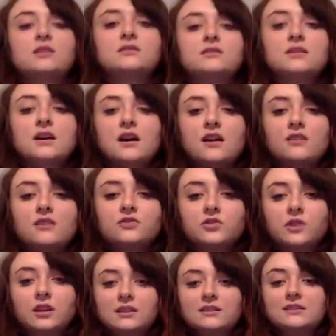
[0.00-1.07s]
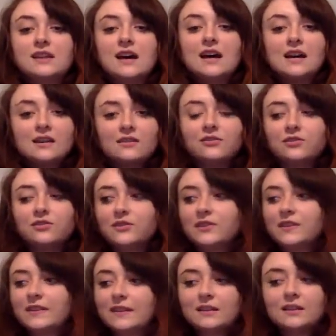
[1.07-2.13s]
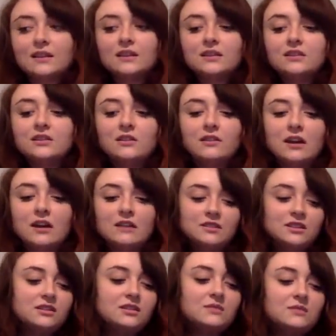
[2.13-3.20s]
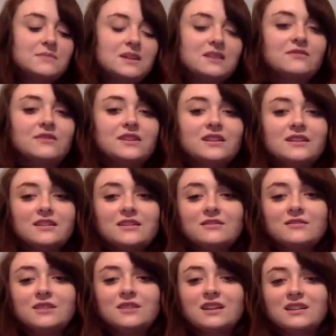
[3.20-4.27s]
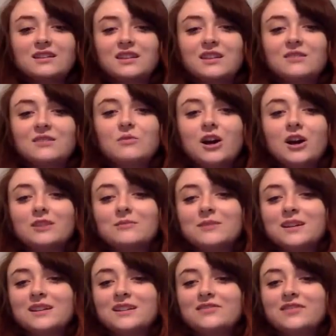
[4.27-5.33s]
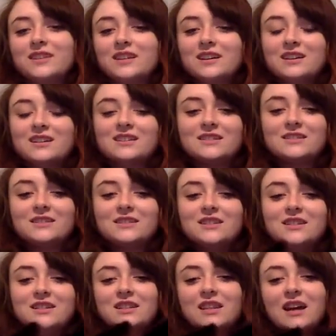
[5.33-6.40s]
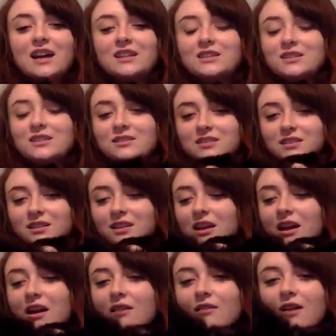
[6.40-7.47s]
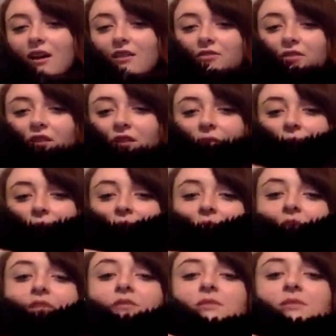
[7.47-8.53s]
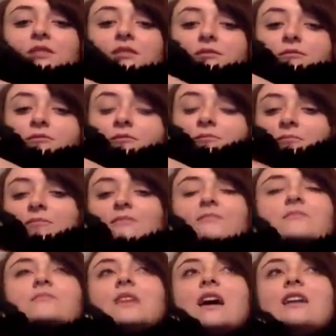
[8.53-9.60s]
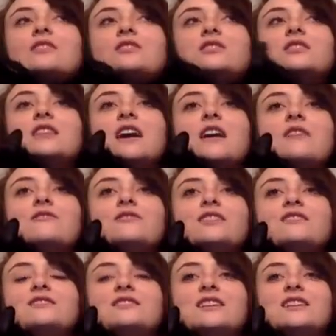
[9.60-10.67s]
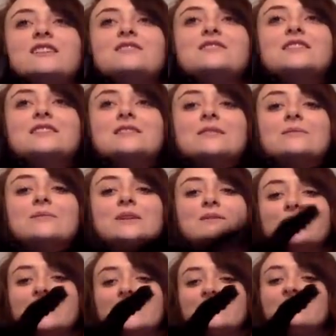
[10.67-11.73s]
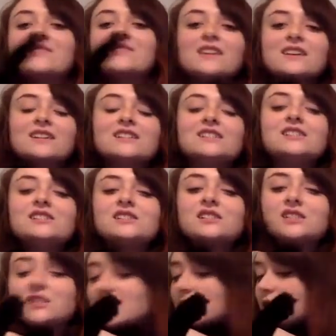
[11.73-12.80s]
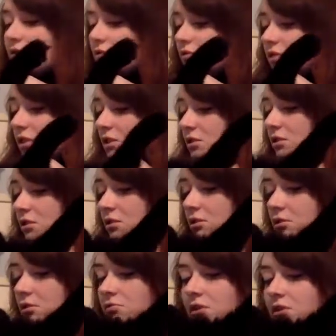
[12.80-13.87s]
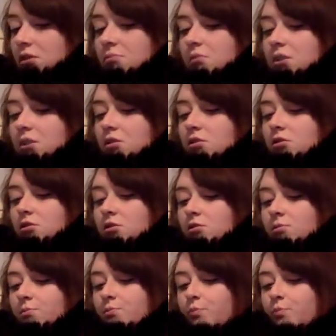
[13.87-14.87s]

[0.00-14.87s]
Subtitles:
love, Shrek is life. You know, I really should make a video with watermelon because that's how I feel about watermelon. Actually, that video is kind of disturbing, but I think you guys get what that means.